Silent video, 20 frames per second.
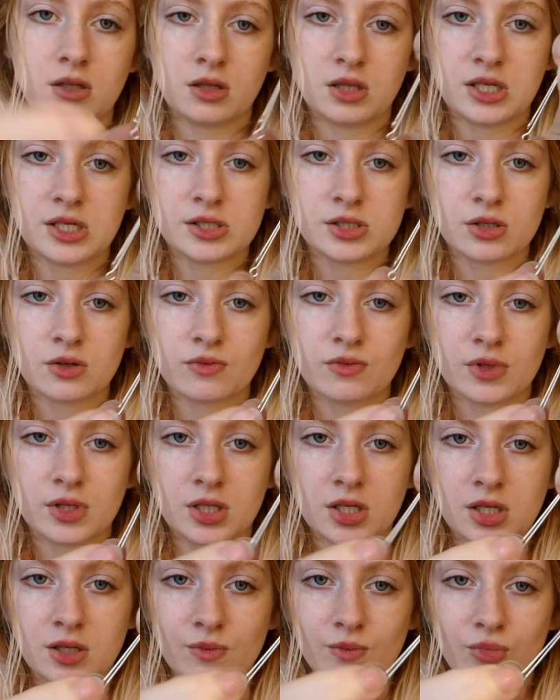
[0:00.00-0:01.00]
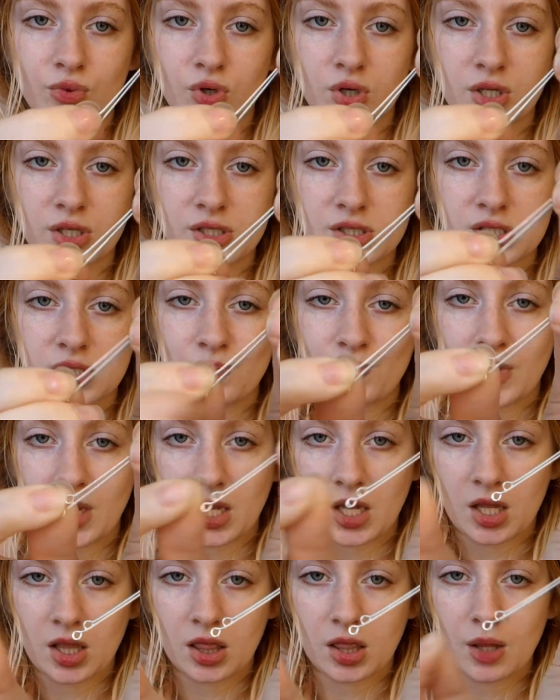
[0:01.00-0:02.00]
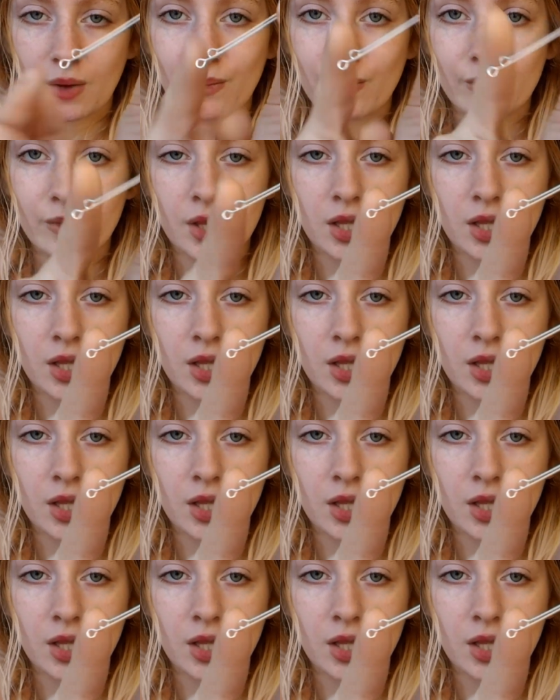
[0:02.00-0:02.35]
these are really important to making them.